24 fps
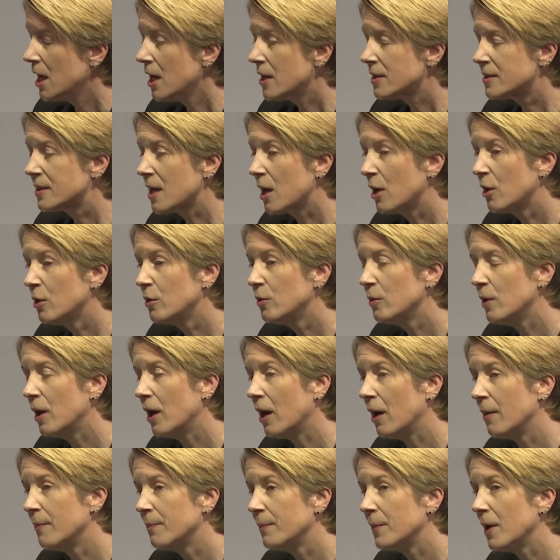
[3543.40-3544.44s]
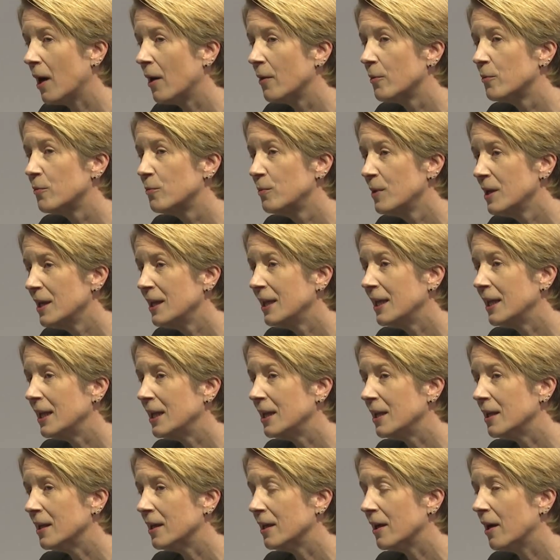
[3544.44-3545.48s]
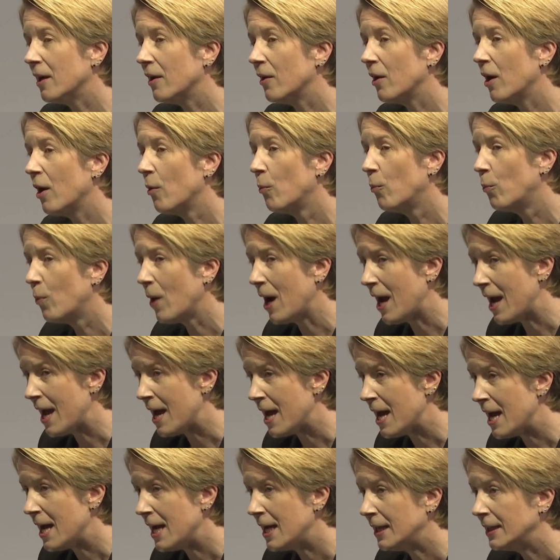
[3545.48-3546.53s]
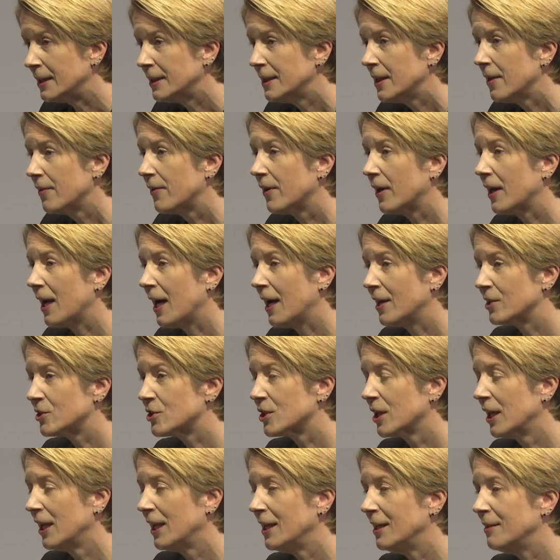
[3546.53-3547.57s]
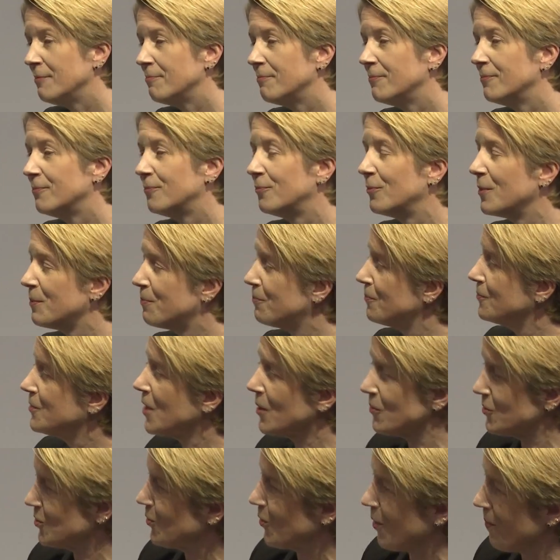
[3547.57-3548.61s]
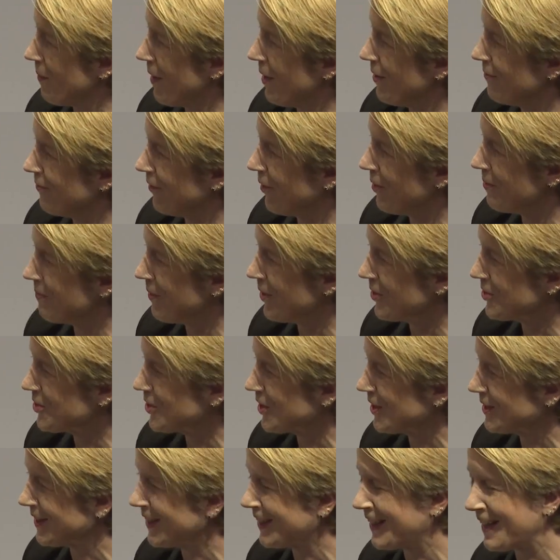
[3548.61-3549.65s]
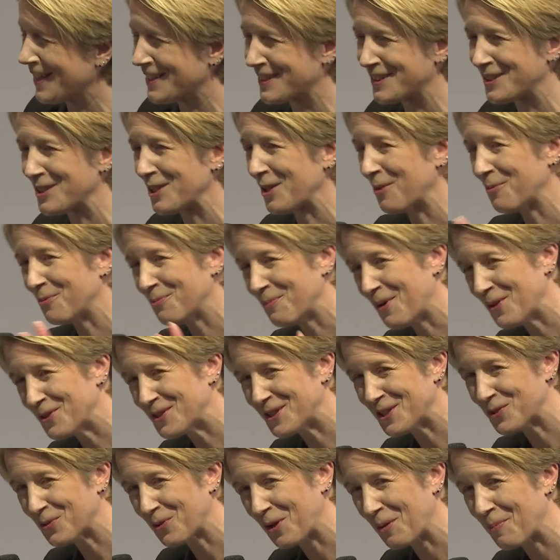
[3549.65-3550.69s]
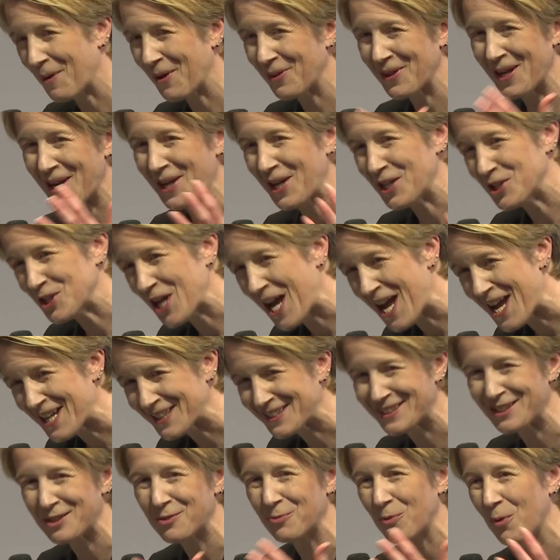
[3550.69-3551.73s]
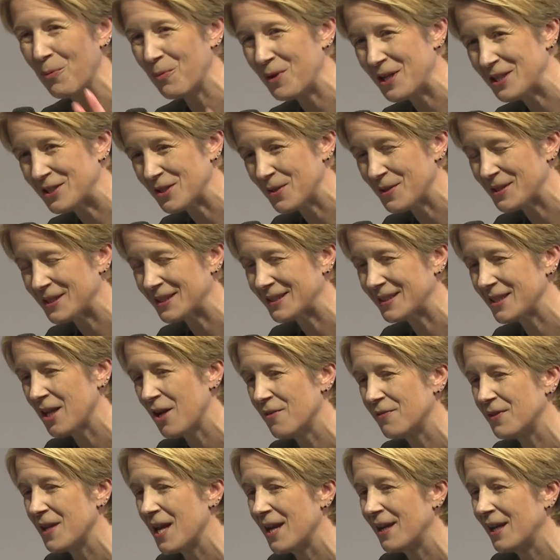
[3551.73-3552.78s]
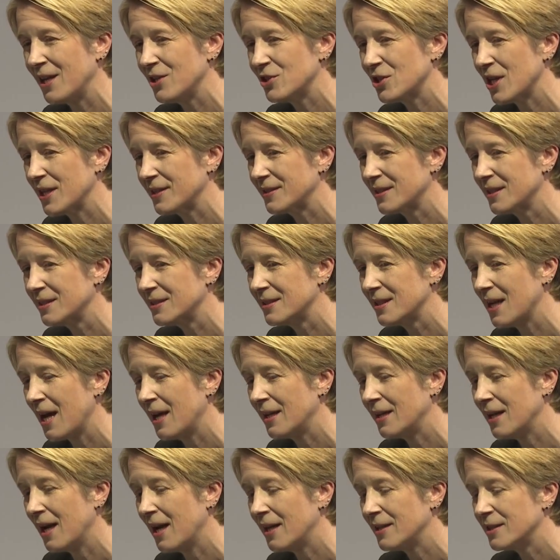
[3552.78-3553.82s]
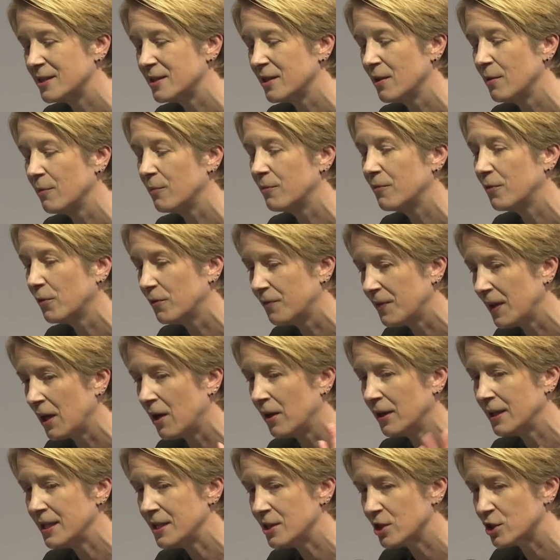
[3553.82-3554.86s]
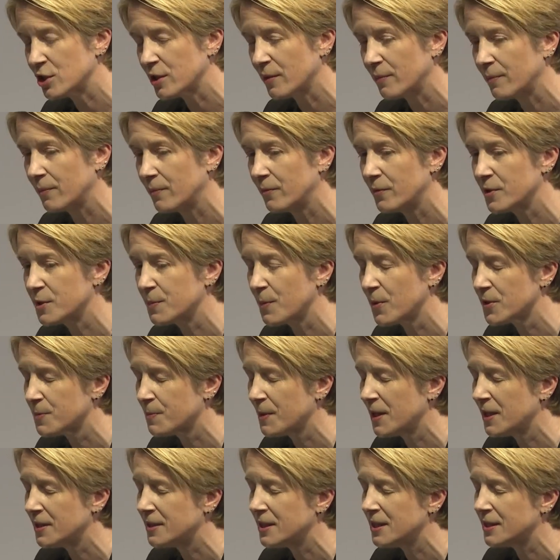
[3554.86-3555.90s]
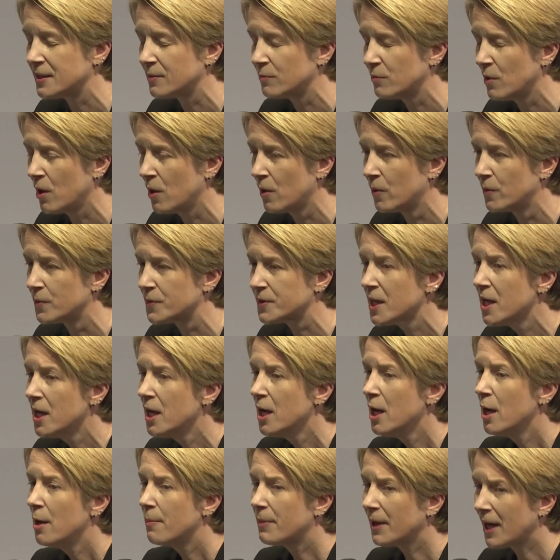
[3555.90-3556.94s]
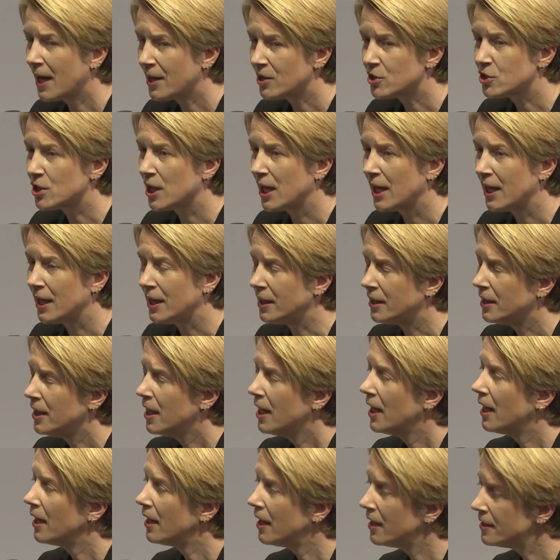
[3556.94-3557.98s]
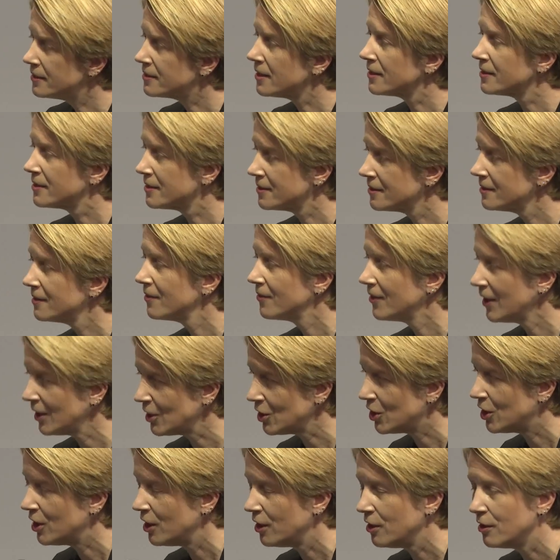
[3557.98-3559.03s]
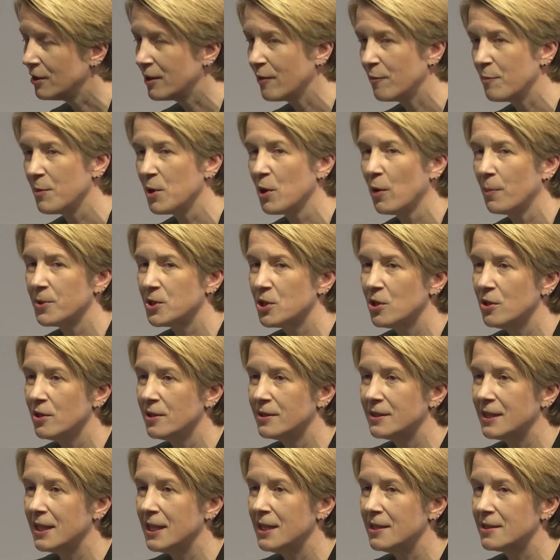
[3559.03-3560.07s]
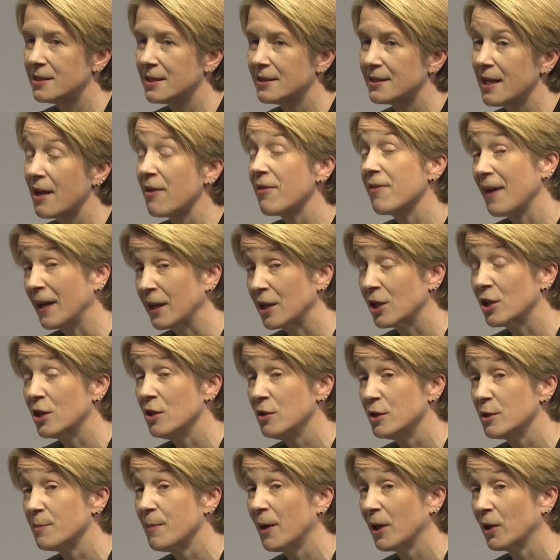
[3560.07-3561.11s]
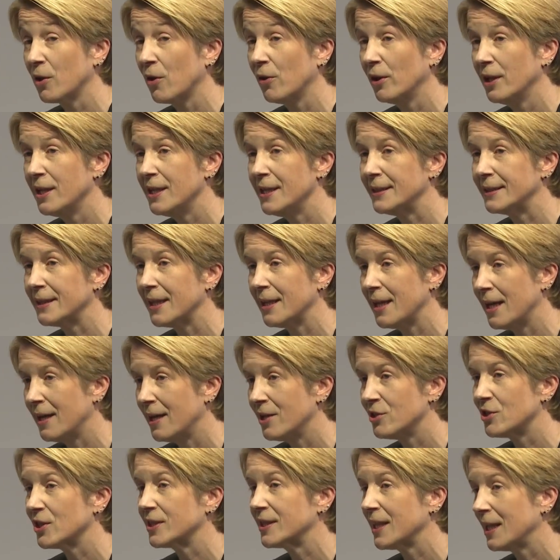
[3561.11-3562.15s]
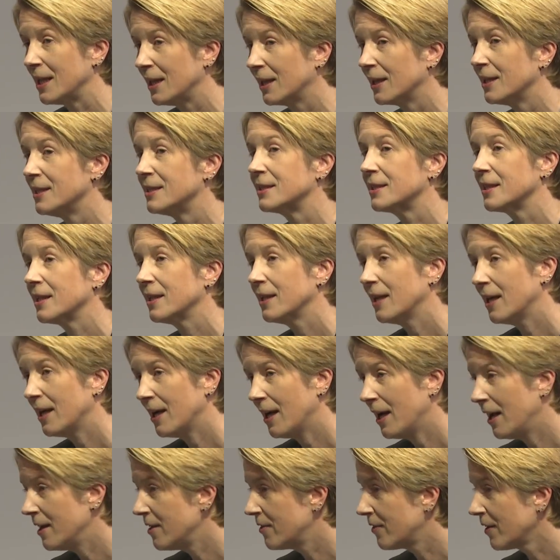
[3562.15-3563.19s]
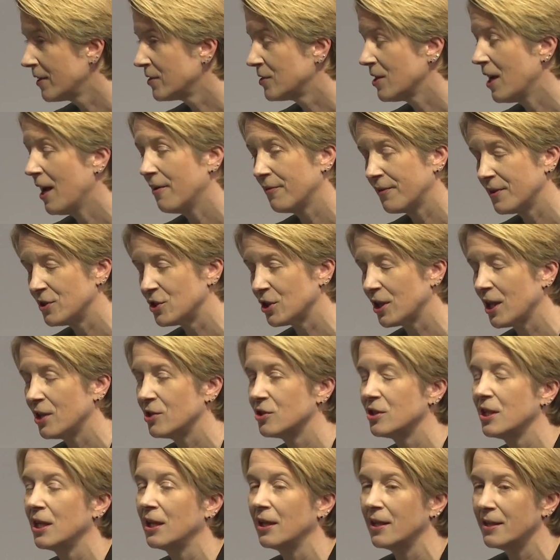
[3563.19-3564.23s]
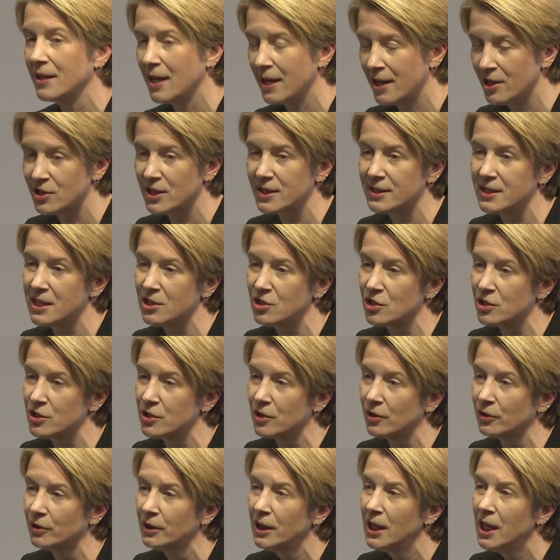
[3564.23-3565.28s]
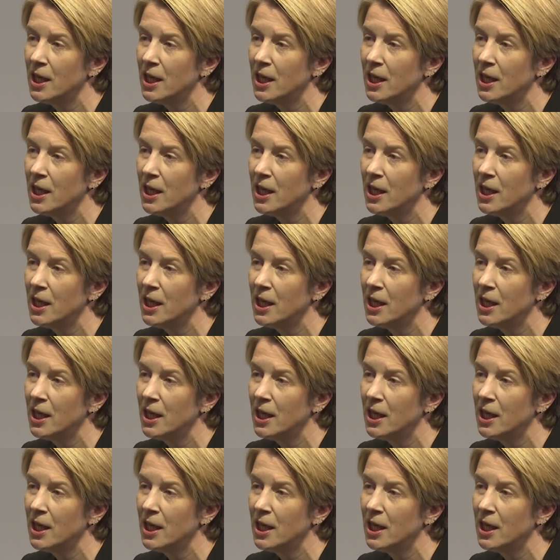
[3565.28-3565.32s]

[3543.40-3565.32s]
So I really aware that actually we don't talk about it very much because I guess, we're mostly talking about the NHS and what we're doing to serve the NHS and to fulfil our leadership responsibilities and roles. But actually, it does, thank you, give me the opportunity to say thank you to my colleagues in NHS England, Health Education England, NHS Digital,